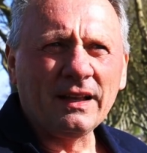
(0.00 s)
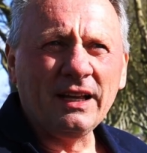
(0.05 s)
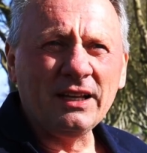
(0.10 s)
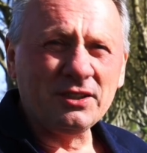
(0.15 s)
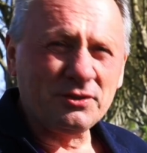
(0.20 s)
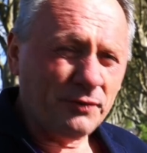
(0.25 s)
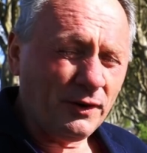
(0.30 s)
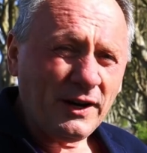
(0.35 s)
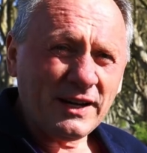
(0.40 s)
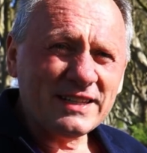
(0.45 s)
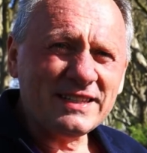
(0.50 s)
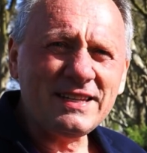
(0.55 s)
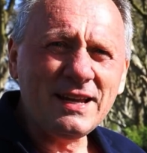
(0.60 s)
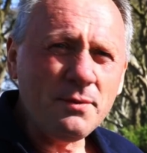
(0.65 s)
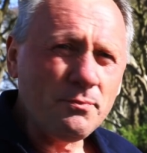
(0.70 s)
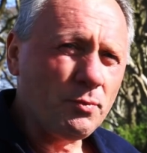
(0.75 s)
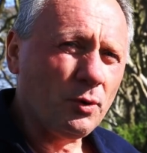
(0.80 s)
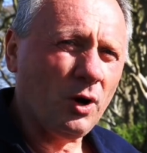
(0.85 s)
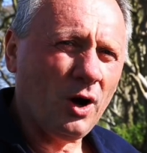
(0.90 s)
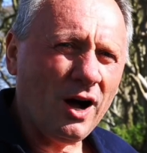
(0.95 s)
It's very
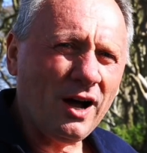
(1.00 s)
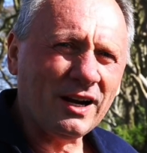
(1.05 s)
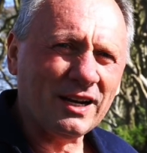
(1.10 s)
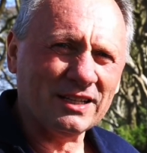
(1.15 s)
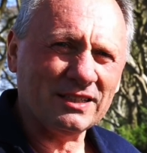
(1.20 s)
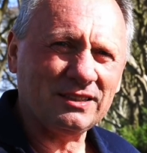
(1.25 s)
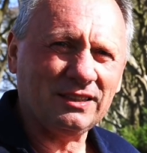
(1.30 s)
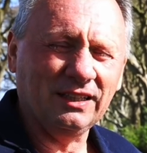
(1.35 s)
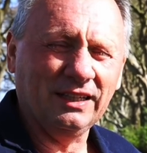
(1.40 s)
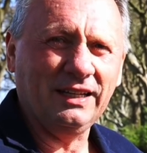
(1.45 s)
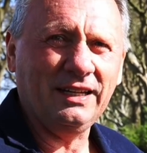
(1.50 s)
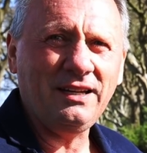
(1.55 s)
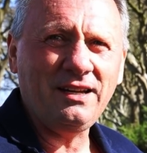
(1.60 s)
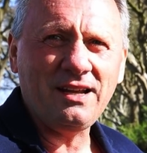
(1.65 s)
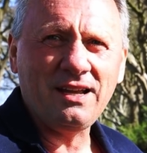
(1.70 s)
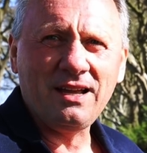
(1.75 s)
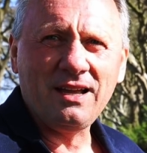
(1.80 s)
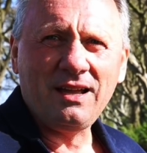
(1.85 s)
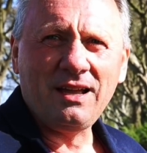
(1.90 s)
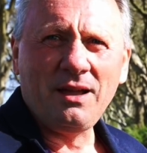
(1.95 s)
simple, honestly.
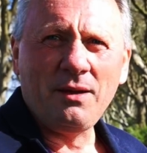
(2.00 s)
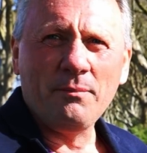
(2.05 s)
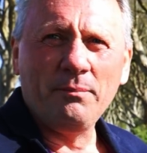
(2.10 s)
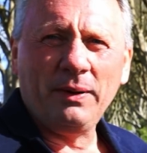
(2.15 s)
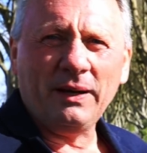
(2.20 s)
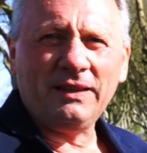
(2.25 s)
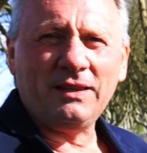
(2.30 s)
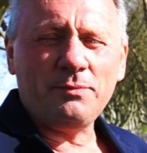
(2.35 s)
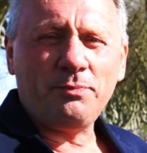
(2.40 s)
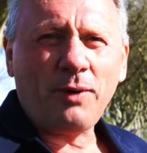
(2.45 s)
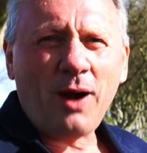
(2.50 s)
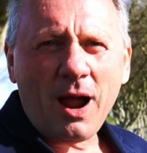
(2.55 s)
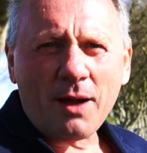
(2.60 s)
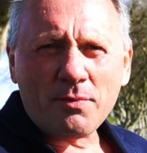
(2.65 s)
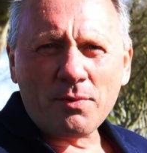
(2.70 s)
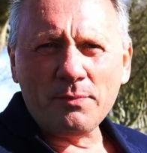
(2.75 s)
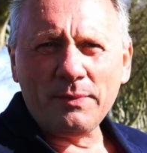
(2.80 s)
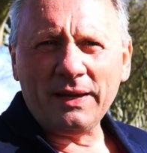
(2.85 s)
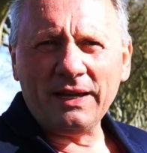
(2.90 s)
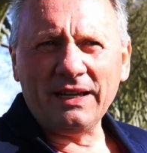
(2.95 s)
But the
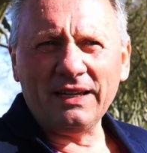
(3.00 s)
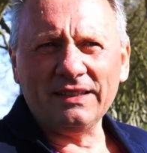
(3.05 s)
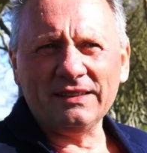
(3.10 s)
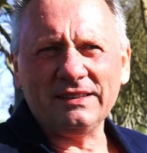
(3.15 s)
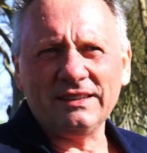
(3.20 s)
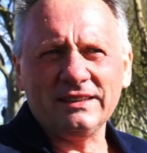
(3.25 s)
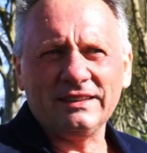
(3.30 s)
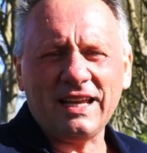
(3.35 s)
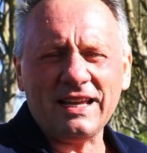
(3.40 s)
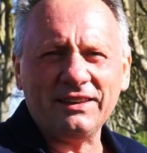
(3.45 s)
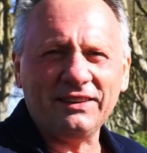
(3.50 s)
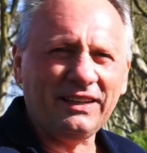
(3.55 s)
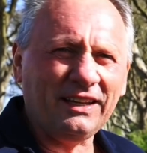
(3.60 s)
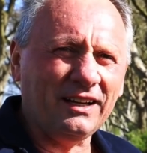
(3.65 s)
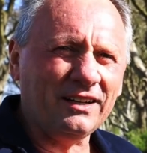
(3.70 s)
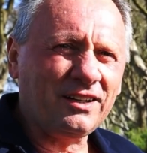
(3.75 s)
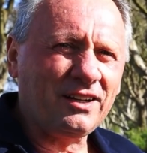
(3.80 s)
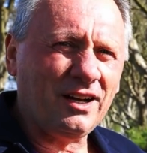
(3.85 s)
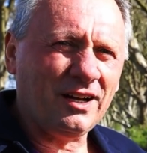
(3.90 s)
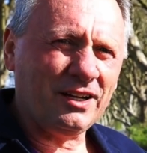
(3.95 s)
problem is, is that the
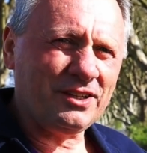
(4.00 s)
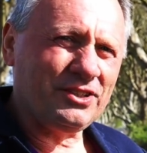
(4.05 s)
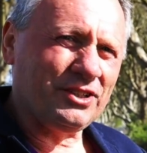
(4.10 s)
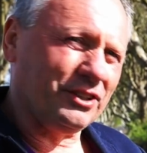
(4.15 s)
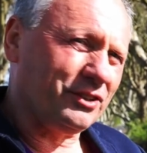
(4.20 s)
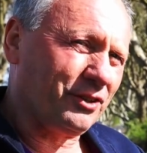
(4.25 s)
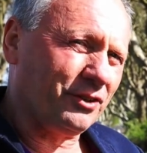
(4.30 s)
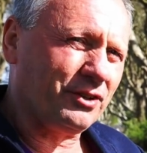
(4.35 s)
unconscious